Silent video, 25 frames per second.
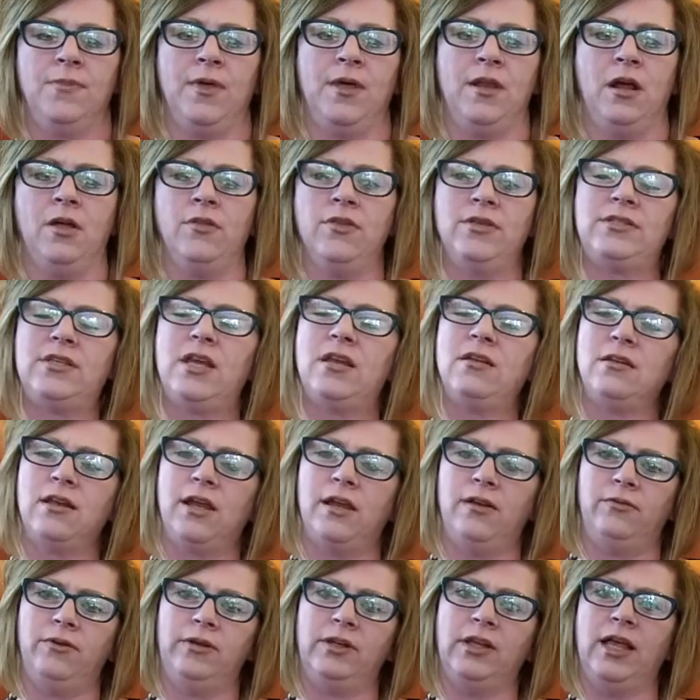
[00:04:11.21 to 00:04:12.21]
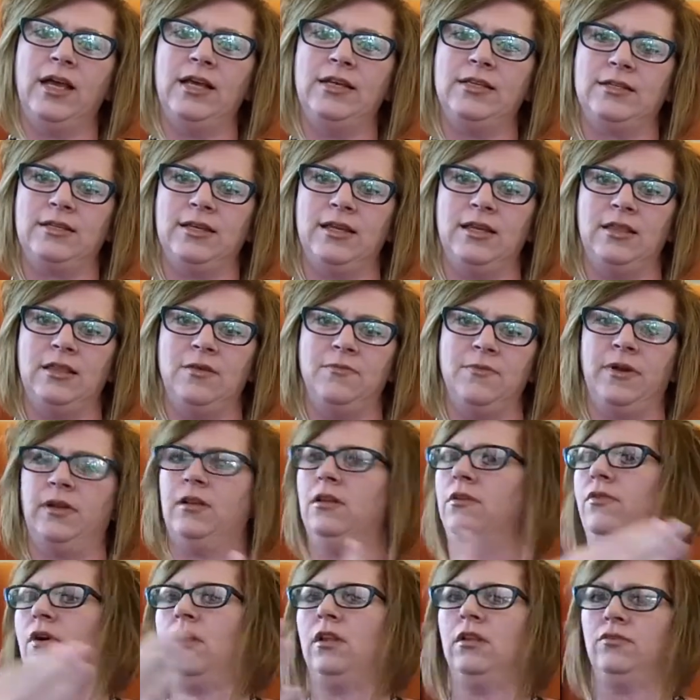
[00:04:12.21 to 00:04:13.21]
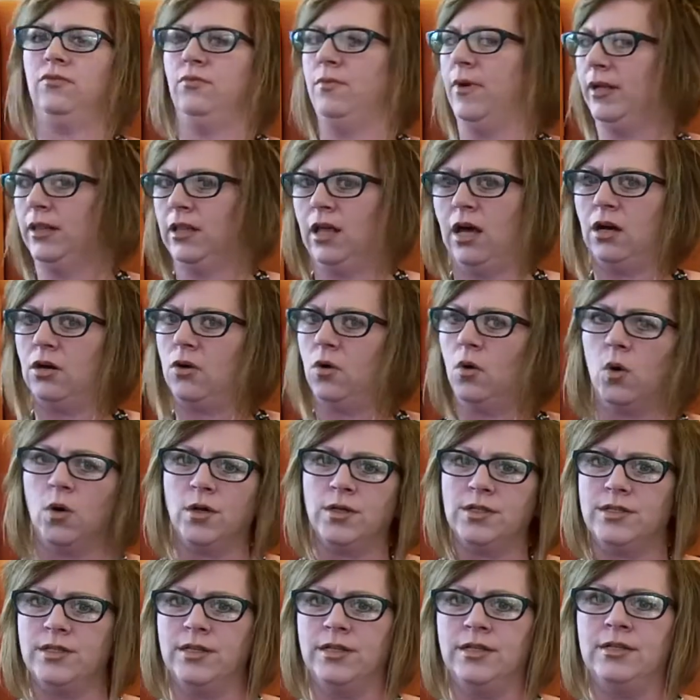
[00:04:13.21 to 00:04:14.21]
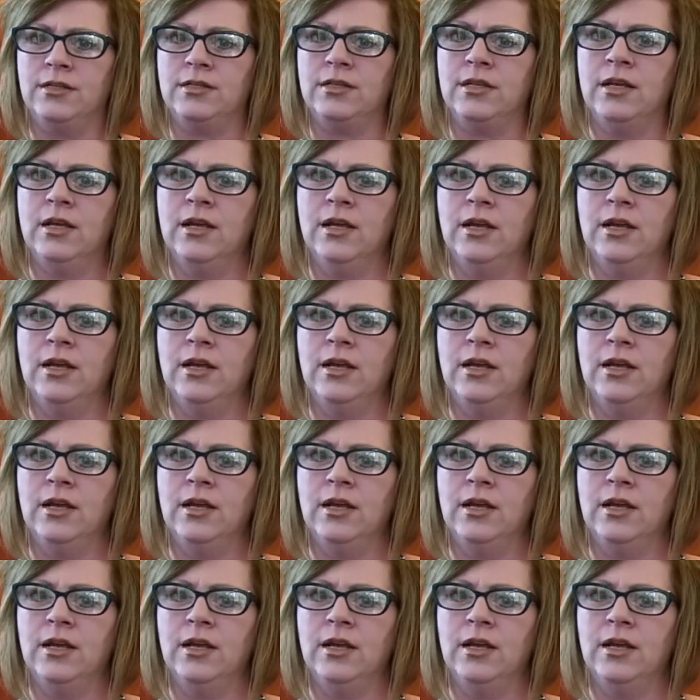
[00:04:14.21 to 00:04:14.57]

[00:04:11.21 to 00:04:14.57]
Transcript: And all of a sudden I realized in the middle of all of my law courses